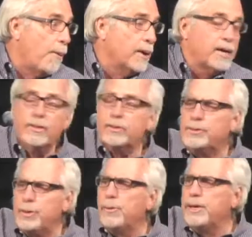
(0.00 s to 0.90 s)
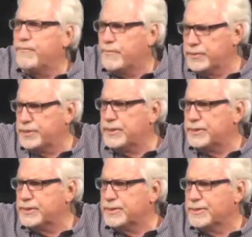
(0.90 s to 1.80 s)
in the doing for
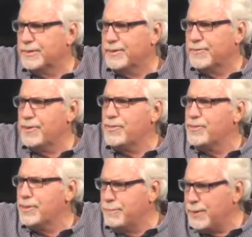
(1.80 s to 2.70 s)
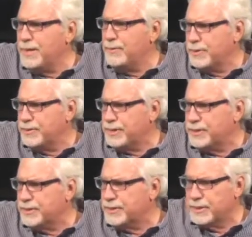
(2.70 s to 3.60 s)
Jesus rather than being with
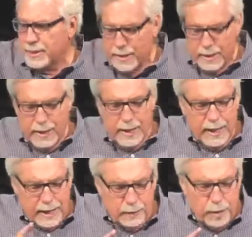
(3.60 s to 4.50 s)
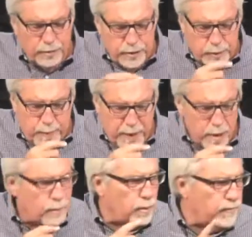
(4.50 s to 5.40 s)
Jesus. And I wrote this
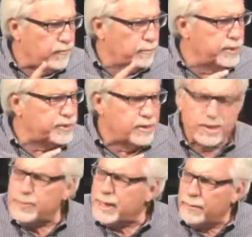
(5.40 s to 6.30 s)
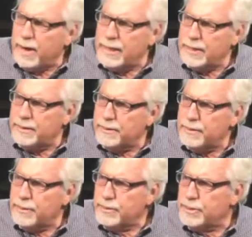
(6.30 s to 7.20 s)
parable for missionaries, but I write it
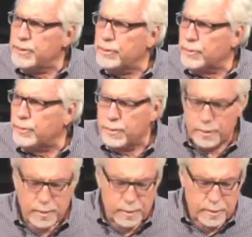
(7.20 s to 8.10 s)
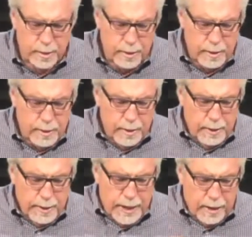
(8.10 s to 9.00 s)
to you.
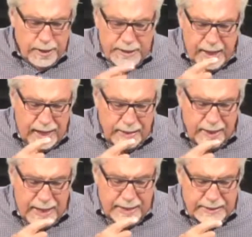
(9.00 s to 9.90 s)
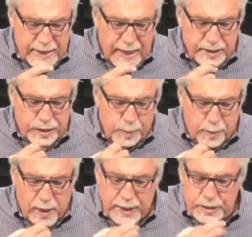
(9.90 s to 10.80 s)
Carrie died last night, a
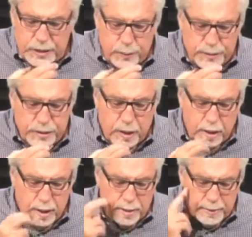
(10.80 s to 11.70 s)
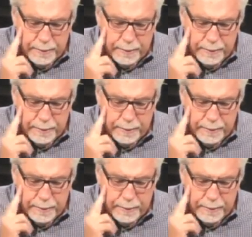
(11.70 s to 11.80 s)
surprise to us all.